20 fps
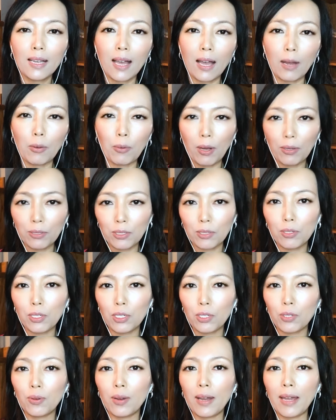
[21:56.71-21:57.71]
I will also
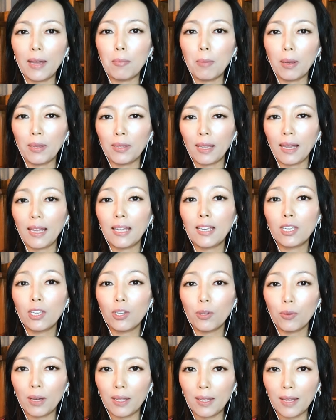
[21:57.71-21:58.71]
do a monthly
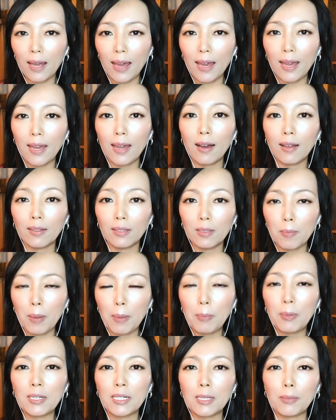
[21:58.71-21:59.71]
Q&A on the
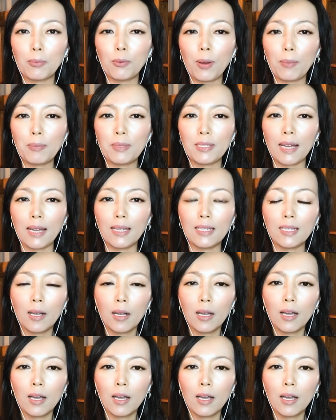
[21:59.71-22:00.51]
membership website.